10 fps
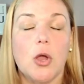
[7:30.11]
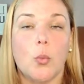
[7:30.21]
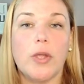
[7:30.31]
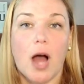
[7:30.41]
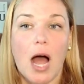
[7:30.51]

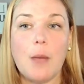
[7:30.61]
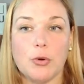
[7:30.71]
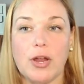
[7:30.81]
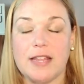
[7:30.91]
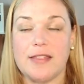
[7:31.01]
We
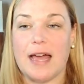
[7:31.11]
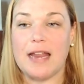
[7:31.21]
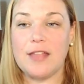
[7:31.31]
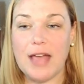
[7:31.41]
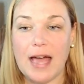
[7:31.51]
operate in that.
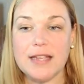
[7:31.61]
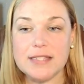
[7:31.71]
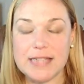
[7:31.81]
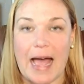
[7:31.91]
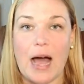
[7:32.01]
And that
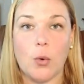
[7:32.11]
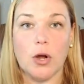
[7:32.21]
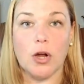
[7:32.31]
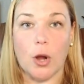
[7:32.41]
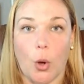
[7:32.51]
is
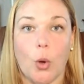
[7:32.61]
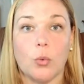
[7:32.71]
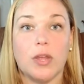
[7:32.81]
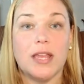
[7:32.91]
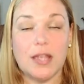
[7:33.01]
our
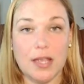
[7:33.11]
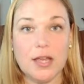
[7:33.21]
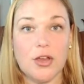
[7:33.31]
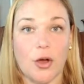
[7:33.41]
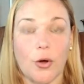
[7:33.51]
own
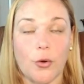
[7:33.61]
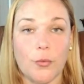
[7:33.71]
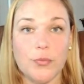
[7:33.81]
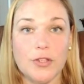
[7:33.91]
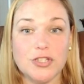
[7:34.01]
ego
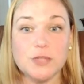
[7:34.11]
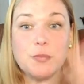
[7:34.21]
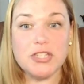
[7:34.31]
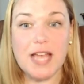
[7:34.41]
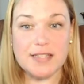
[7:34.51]
just
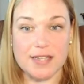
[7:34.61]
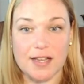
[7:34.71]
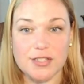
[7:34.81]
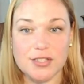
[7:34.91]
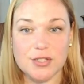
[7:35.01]
protecting
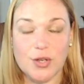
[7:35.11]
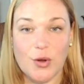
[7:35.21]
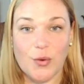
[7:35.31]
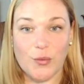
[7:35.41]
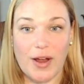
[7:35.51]
us,
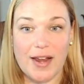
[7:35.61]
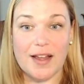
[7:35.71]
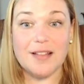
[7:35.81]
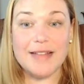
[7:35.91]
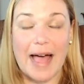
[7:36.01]
right?
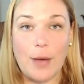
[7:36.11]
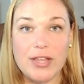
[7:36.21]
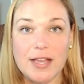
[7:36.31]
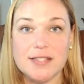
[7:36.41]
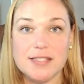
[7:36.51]

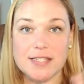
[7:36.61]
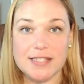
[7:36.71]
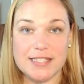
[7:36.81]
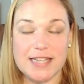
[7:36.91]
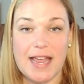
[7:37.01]
Allowing us to
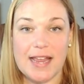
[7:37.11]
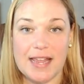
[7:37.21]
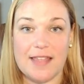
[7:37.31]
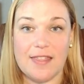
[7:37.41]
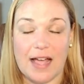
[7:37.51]
stay
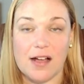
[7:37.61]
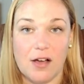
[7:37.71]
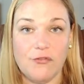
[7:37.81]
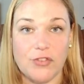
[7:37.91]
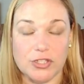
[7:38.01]
in that
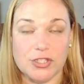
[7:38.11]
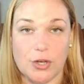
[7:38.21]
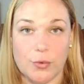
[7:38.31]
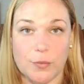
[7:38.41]
comfort zone.